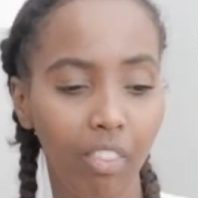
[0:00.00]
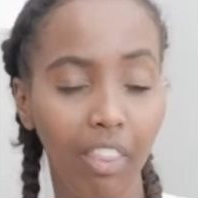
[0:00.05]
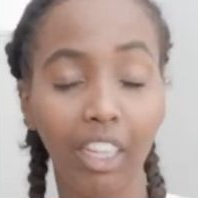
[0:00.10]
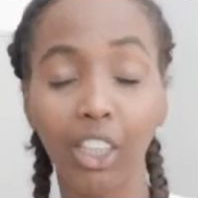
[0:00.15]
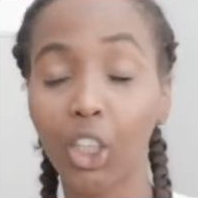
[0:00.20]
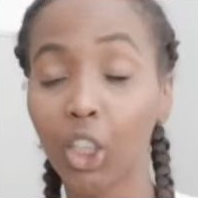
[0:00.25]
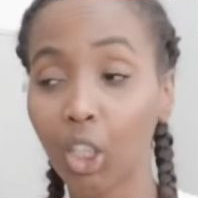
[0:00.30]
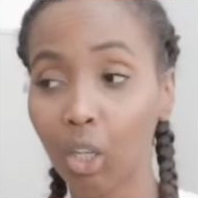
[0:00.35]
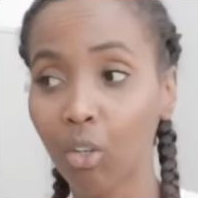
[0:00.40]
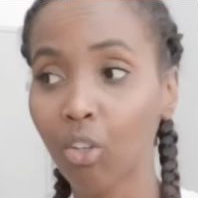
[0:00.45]

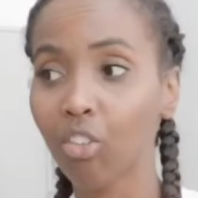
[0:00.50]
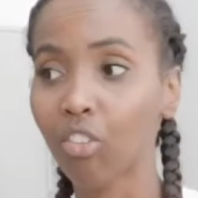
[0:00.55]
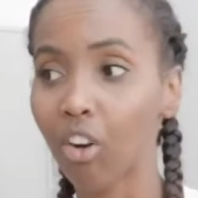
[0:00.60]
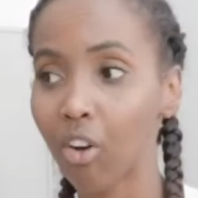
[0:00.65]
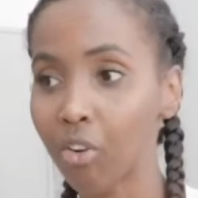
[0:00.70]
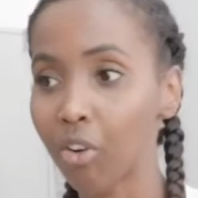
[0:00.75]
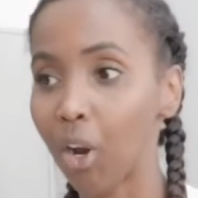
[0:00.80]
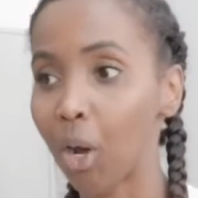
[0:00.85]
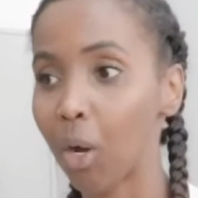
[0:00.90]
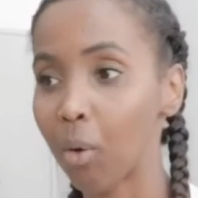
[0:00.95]
That's so
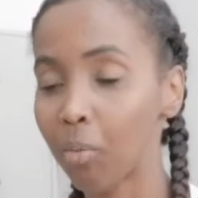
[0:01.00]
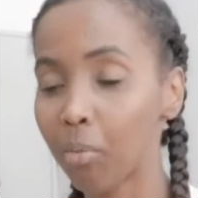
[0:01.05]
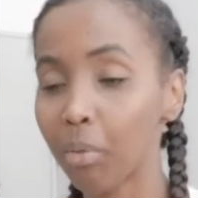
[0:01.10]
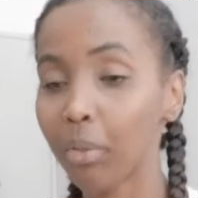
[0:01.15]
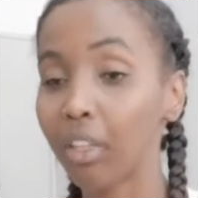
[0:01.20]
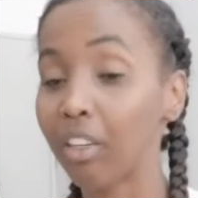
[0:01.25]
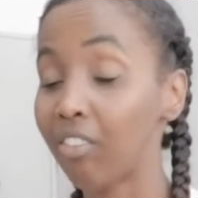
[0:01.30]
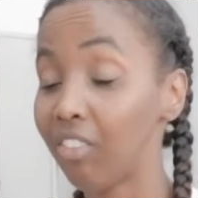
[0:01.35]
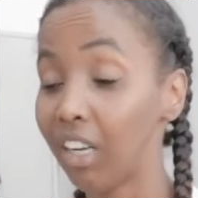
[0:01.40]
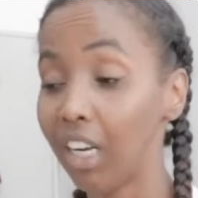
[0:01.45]
grown up,
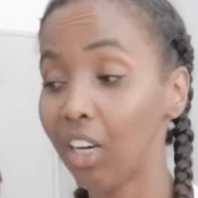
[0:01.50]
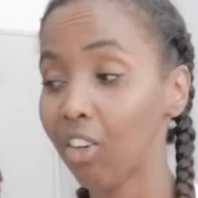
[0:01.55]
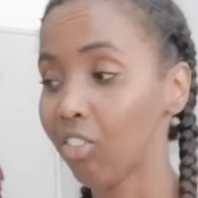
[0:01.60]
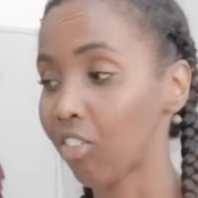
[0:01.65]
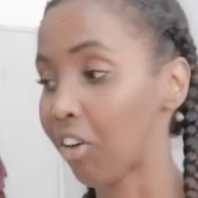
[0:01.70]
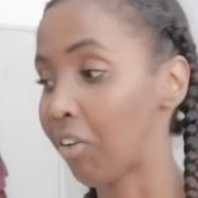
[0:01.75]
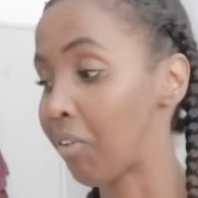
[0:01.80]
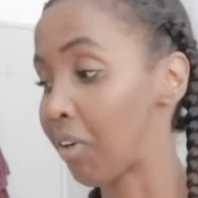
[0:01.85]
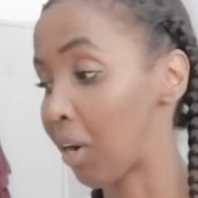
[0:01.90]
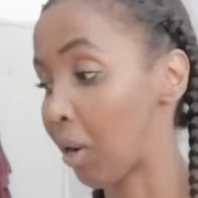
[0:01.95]
they're really
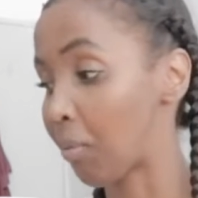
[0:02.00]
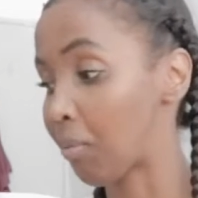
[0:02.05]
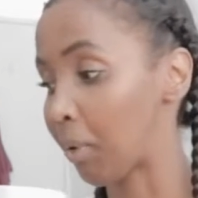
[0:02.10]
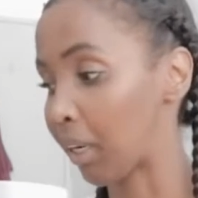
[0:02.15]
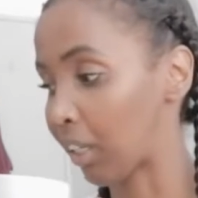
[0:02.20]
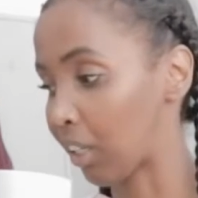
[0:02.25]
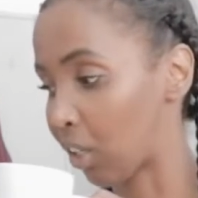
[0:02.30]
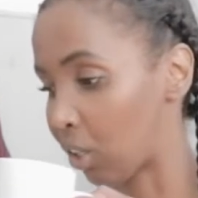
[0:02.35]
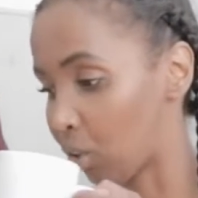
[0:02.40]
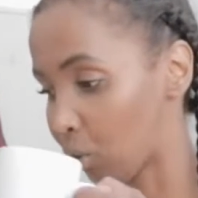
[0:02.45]
growing up,
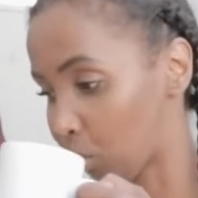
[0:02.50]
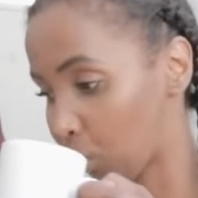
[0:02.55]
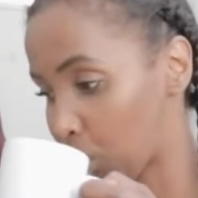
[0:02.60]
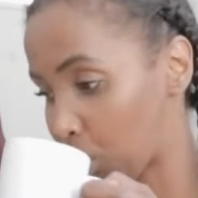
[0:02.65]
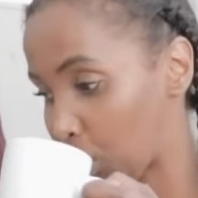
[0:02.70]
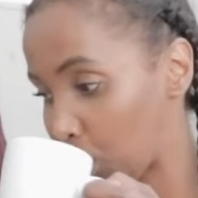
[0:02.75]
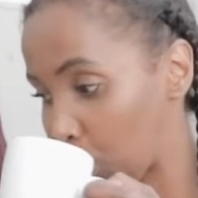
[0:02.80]
my girls.